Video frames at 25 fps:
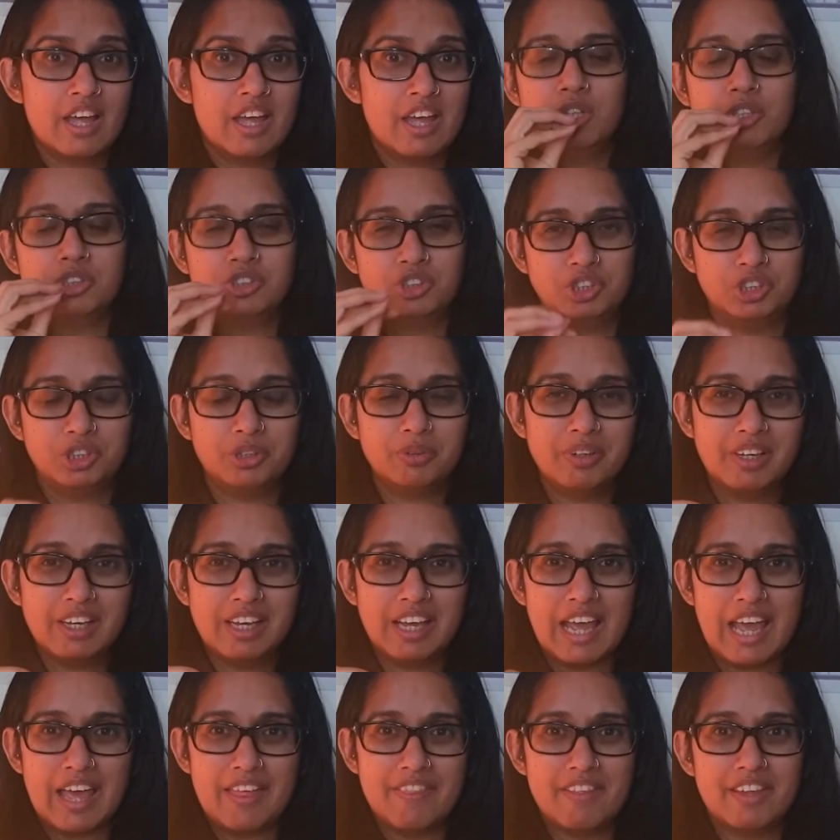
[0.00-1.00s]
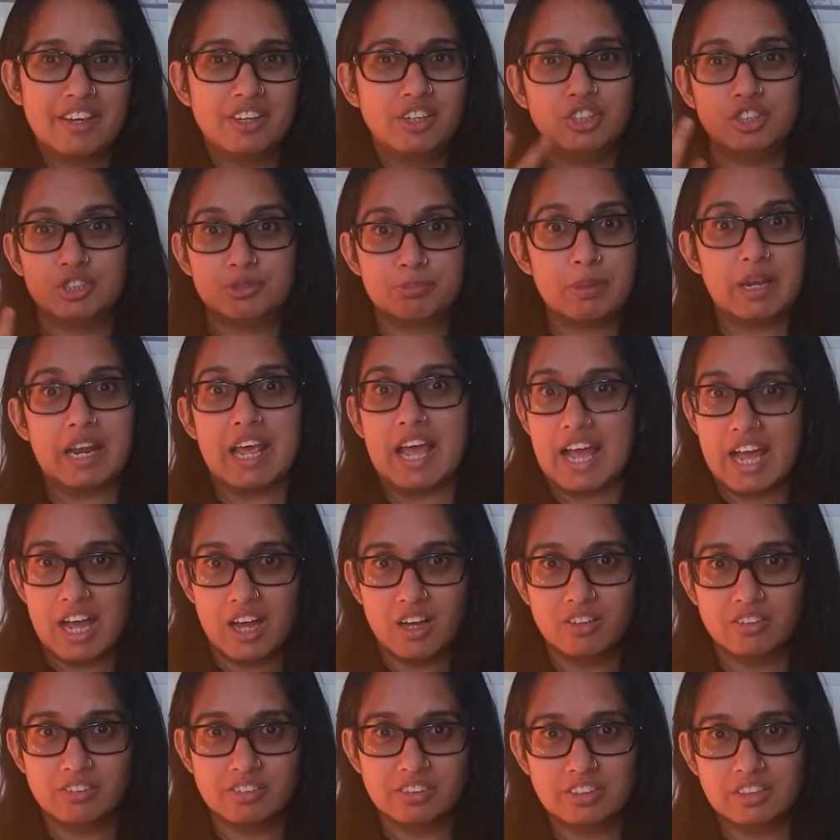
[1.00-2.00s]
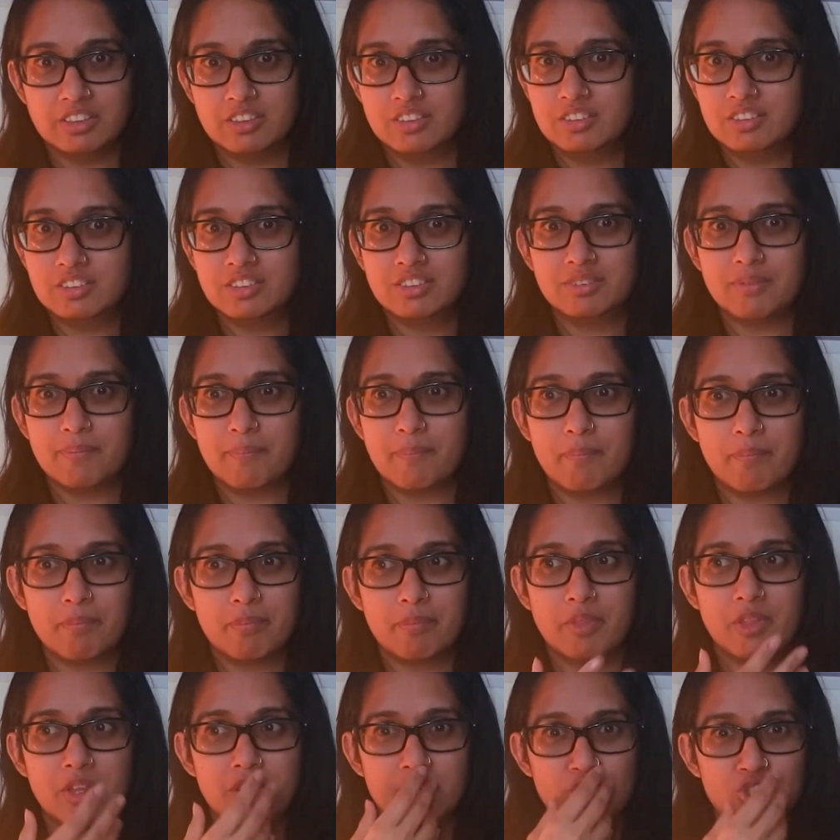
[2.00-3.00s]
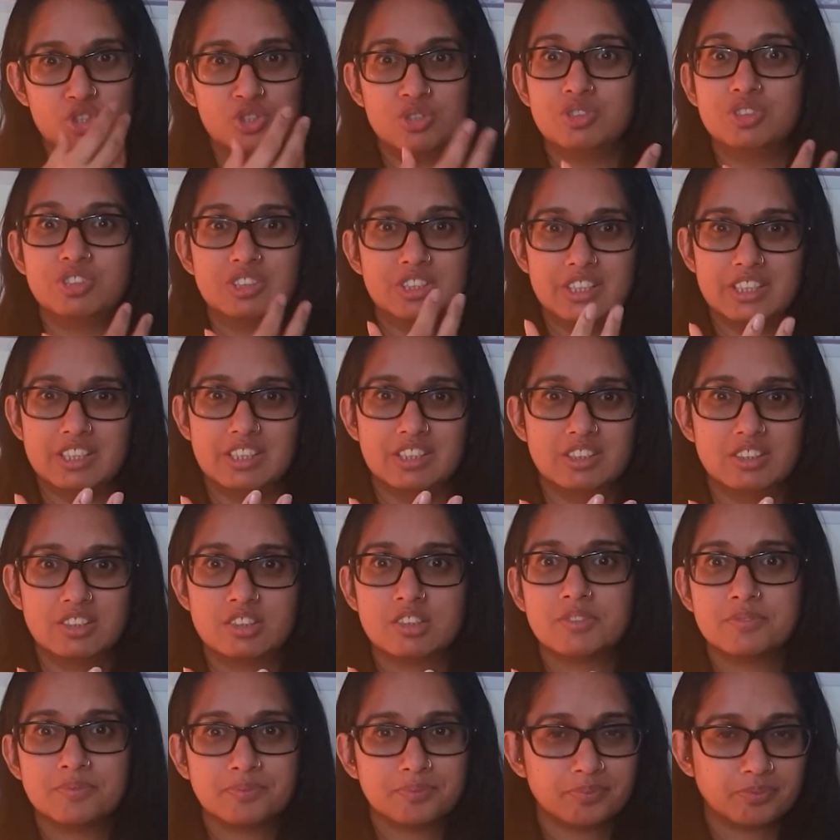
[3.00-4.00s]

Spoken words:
You chew it and then you spit it out, and the juices